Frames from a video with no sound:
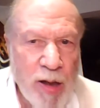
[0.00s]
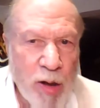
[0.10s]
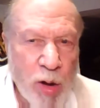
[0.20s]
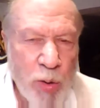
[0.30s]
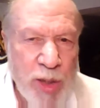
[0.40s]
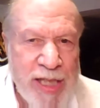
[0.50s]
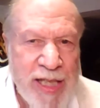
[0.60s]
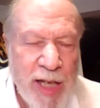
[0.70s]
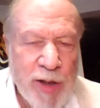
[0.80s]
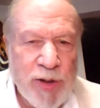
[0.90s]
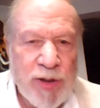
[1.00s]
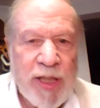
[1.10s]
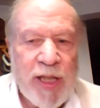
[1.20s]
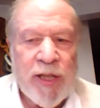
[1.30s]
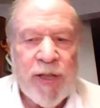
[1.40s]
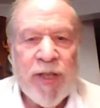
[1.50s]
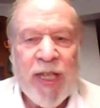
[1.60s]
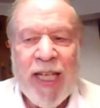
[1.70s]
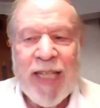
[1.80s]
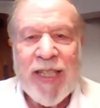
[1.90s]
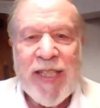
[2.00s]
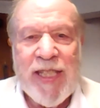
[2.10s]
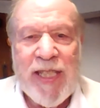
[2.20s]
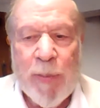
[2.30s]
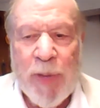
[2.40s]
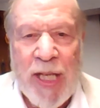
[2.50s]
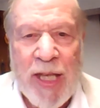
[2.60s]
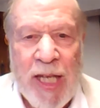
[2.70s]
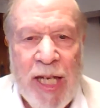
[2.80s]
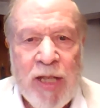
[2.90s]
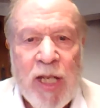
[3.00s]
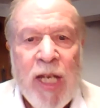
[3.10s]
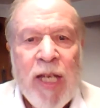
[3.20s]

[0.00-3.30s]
owen said earlier that this is something that